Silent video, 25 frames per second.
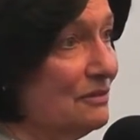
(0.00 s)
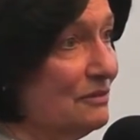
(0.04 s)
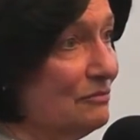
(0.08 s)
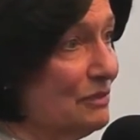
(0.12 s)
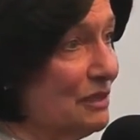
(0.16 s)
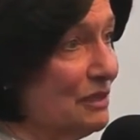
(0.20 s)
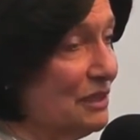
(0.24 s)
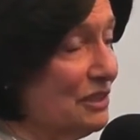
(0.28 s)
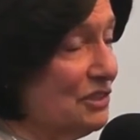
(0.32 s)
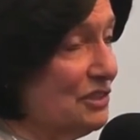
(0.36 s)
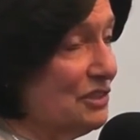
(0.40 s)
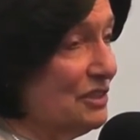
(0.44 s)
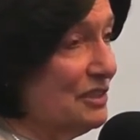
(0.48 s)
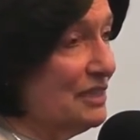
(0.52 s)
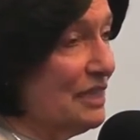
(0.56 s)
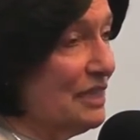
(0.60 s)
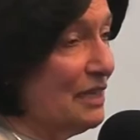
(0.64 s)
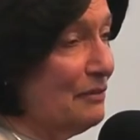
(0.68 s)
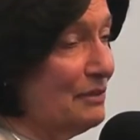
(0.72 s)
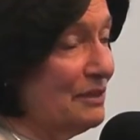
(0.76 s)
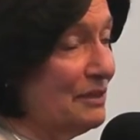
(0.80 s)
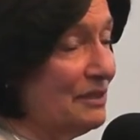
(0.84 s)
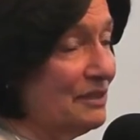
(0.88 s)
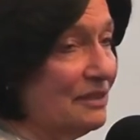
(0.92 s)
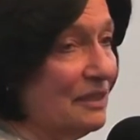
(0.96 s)
religions
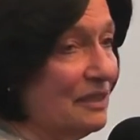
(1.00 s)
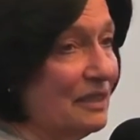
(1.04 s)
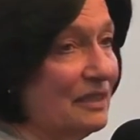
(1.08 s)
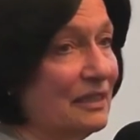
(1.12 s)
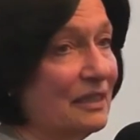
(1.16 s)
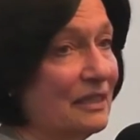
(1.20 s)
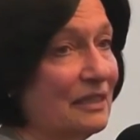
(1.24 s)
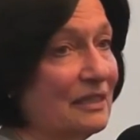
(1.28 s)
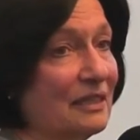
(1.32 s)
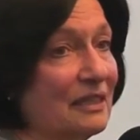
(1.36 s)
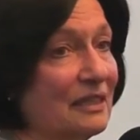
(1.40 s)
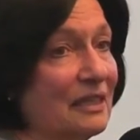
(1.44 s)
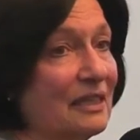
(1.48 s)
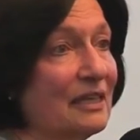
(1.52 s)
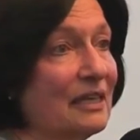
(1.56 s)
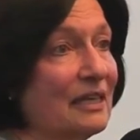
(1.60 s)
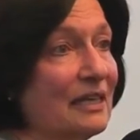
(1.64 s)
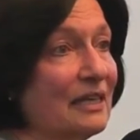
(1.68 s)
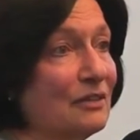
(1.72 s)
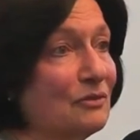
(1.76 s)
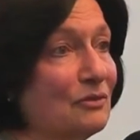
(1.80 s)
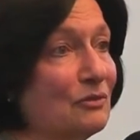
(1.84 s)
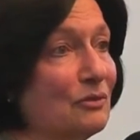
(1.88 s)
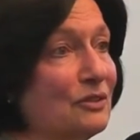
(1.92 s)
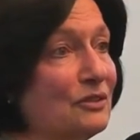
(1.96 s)
that we studied,
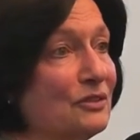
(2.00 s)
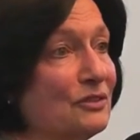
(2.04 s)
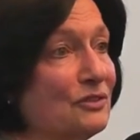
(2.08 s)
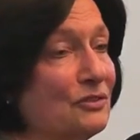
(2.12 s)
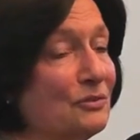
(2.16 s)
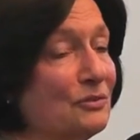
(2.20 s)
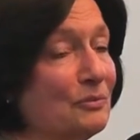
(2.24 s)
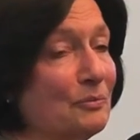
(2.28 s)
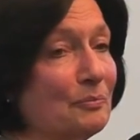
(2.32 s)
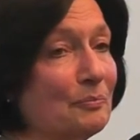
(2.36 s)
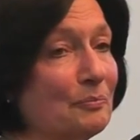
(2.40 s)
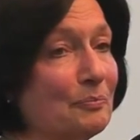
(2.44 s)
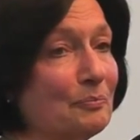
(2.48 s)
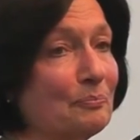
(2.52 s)
in order to,